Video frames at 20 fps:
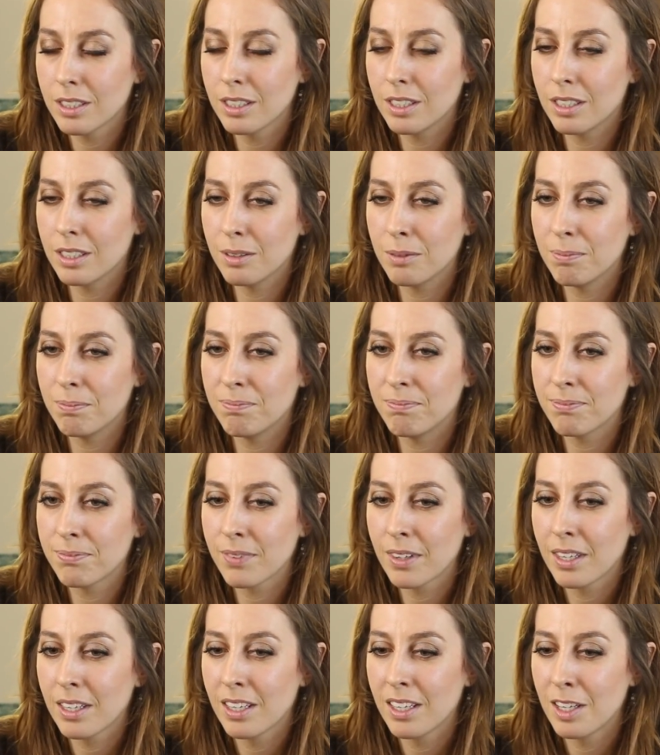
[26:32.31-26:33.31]

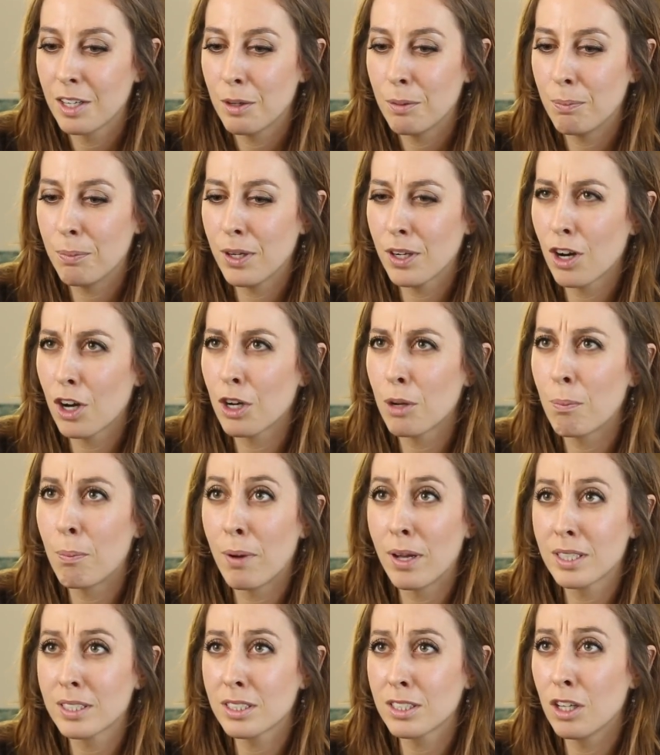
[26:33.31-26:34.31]
Being on a
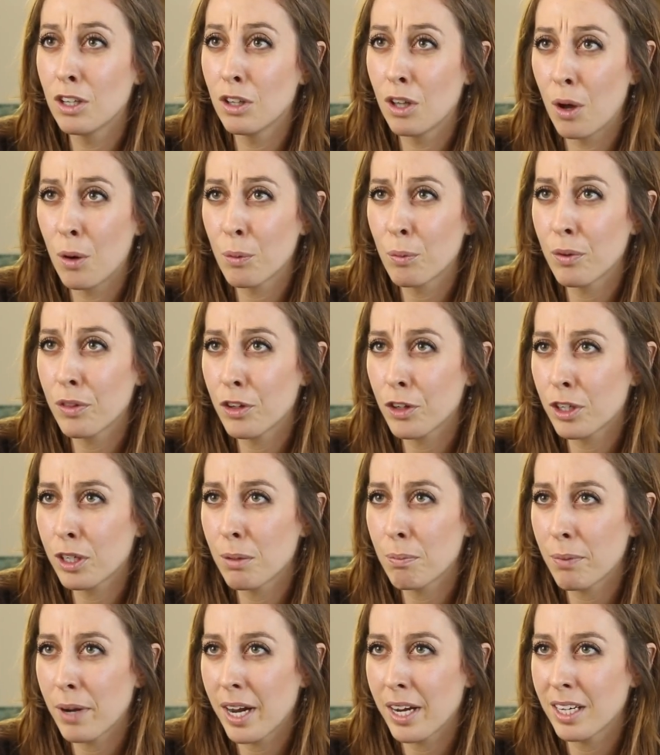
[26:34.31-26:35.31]
bus alone with your
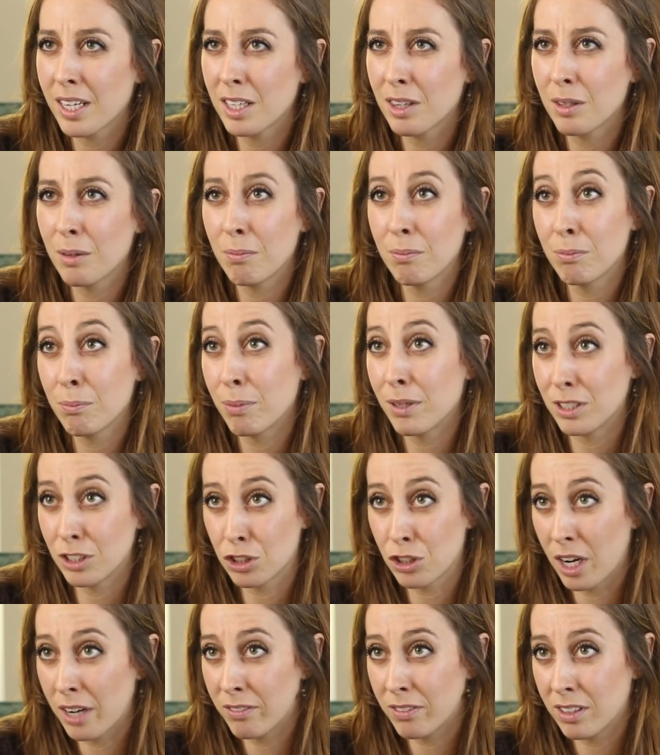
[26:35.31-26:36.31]
companion, the bus
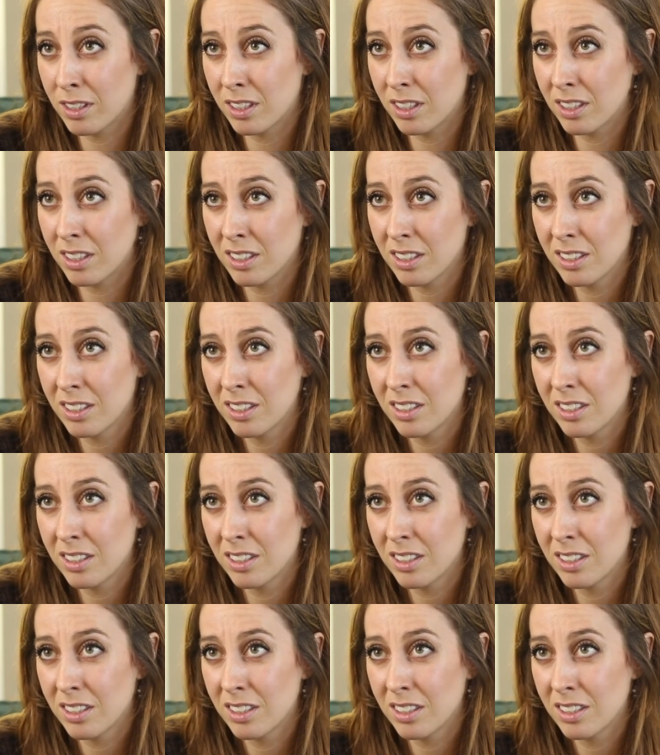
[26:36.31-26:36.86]
driver